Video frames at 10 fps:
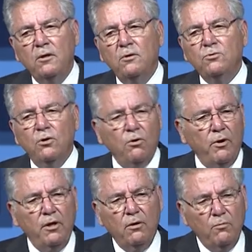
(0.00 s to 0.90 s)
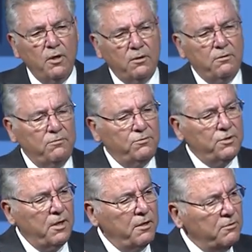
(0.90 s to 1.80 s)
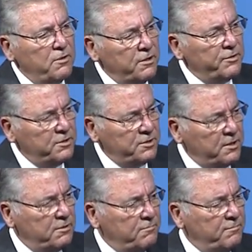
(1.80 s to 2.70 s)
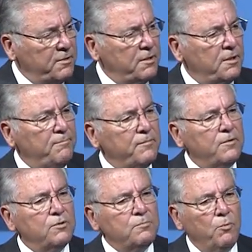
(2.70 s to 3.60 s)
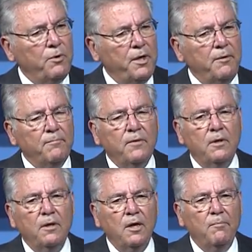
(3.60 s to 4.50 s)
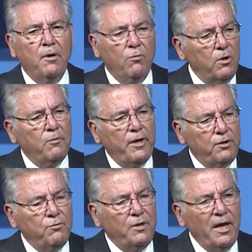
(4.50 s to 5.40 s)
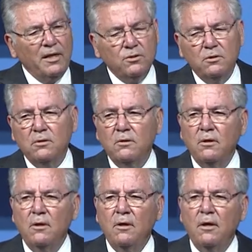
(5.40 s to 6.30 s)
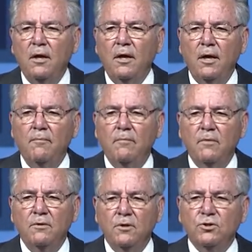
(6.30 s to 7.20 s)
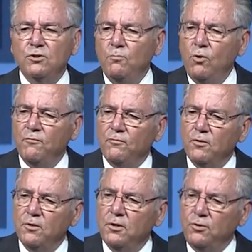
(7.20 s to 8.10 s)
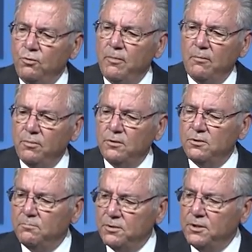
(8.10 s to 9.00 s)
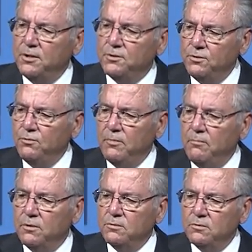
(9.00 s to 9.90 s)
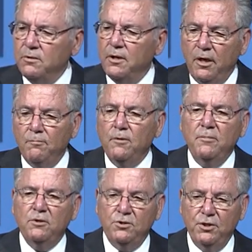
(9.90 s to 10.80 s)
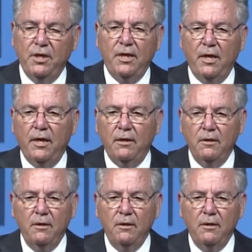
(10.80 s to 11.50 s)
So going on what John O'Leary said this morning about what do I do next, this is more for the new members and potential new members. Implement CII.